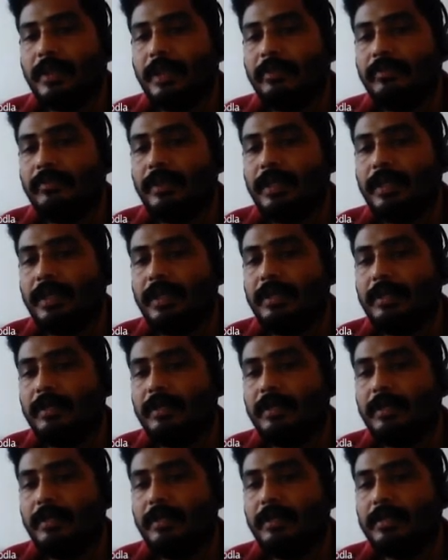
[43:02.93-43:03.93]
After that,
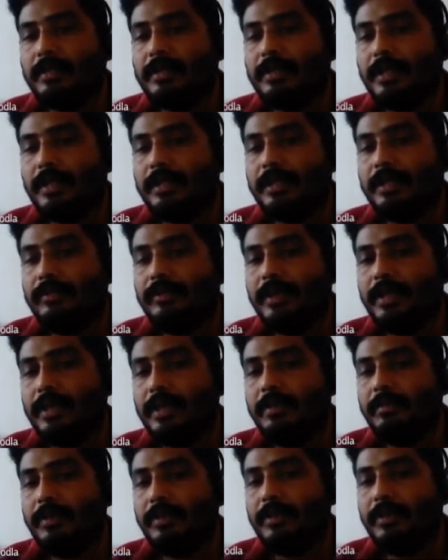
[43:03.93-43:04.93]
the strength of the
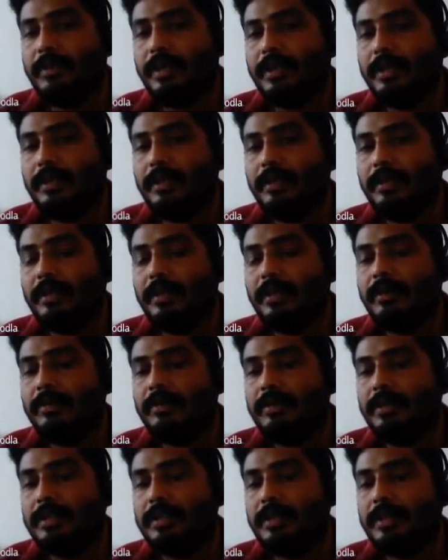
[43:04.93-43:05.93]
component
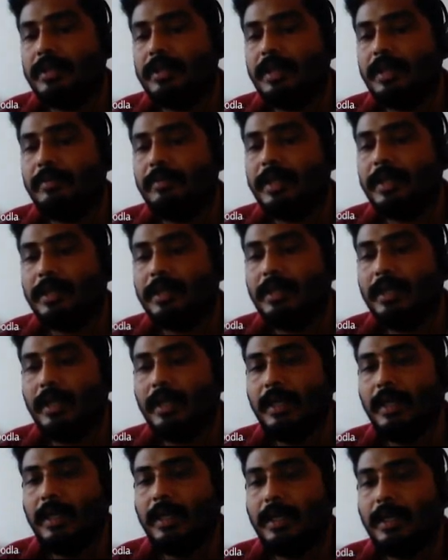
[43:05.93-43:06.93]
reduces little bit,
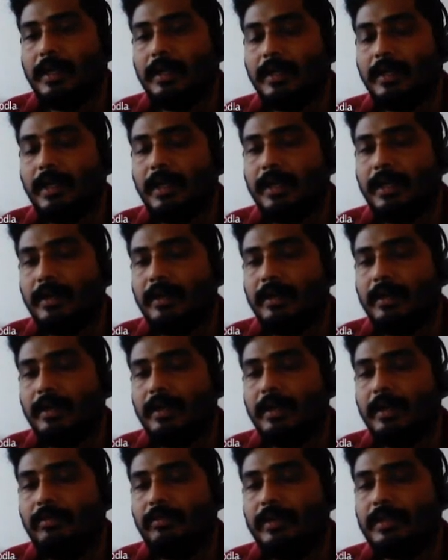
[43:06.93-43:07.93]
and then
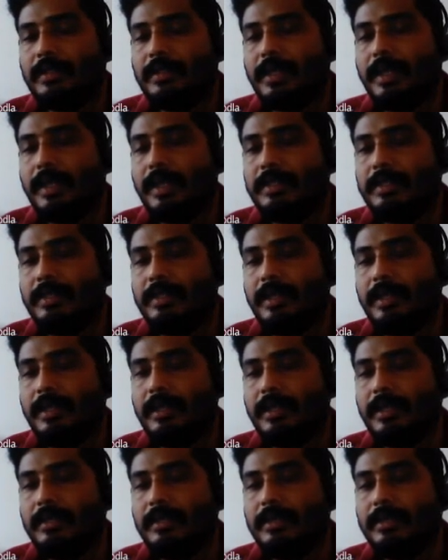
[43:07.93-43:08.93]
it starts
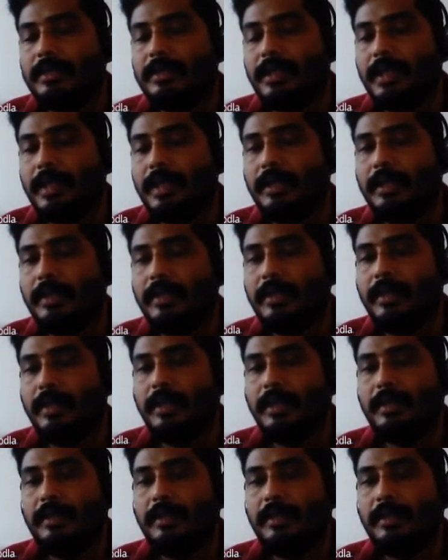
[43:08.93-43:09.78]
increases again.